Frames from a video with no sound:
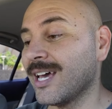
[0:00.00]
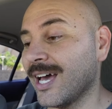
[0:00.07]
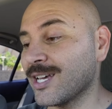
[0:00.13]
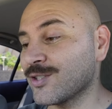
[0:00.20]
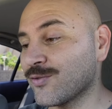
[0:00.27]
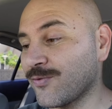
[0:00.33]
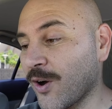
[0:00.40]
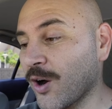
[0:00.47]

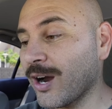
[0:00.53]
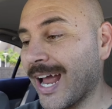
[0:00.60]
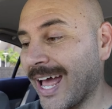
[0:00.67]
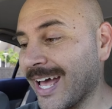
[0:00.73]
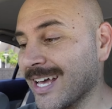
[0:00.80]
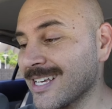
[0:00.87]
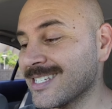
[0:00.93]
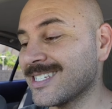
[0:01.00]
As far
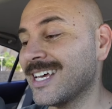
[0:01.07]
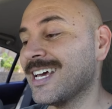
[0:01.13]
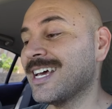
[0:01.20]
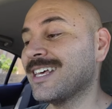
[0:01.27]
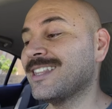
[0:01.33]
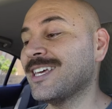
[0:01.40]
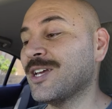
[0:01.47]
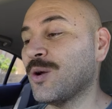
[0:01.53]
as
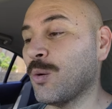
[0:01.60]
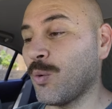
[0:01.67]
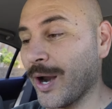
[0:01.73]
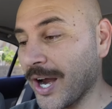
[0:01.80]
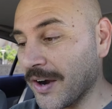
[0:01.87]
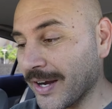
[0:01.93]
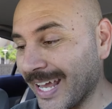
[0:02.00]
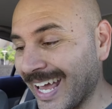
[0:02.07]
the
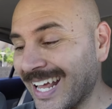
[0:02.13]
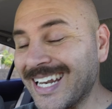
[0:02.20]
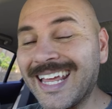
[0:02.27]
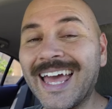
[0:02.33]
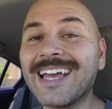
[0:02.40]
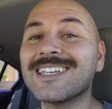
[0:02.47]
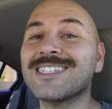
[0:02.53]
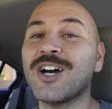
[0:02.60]
Rare Candy
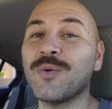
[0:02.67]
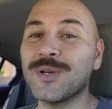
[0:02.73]
XL,